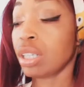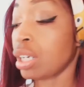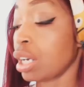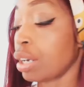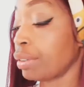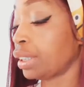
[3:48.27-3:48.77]

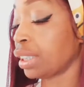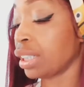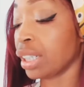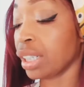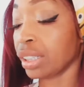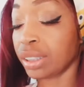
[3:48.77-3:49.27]
I was
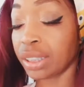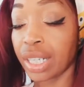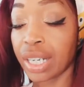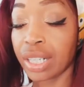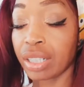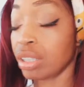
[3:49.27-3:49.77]
sitting
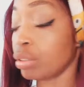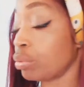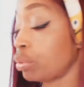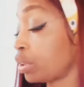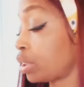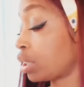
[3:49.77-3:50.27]
outside and I
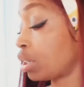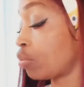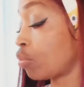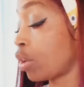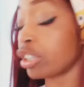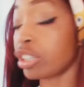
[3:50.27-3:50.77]
was
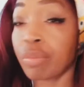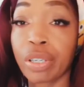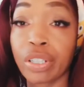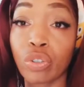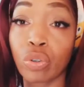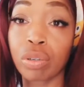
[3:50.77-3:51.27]
watching my
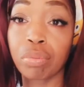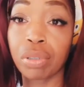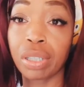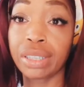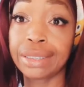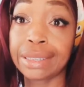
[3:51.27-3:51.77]
daughter
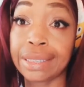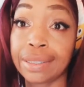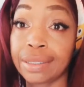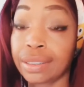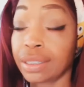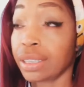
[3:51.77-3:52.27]
play
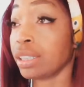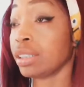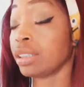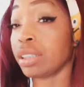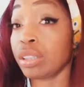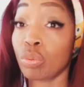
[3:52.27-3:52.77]
tennis,
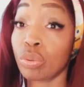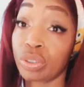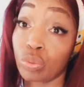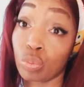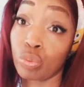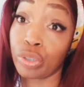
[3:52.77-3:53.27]
and it
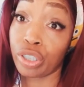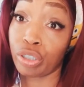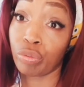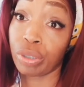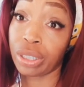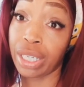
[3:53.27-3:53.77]
was really,
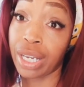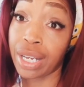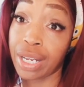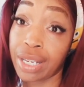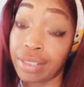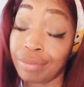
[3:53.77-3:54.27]
really
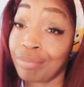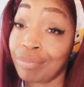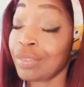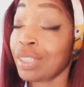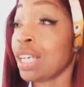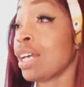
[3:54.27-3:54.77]
hot.
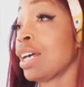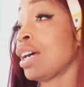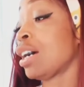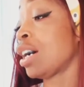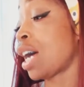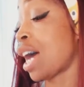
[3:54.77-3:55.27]

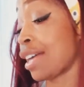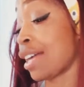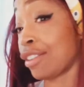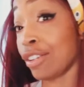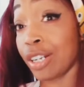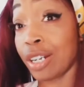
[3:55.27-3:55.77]
I
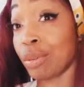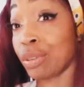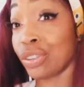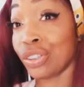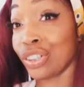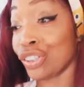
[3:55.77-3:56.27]
thought I was
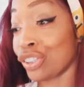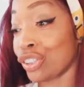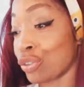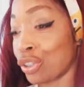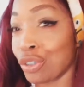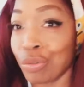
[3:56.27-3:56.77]
looking
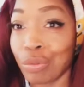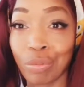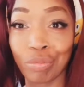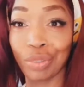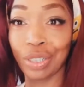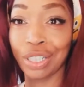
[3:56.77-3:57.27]
so cute
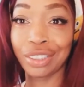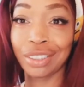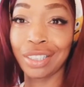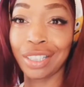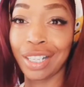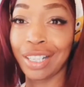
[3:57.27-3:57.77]

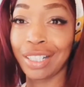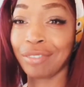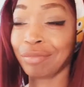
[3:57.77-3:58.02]
yesterday,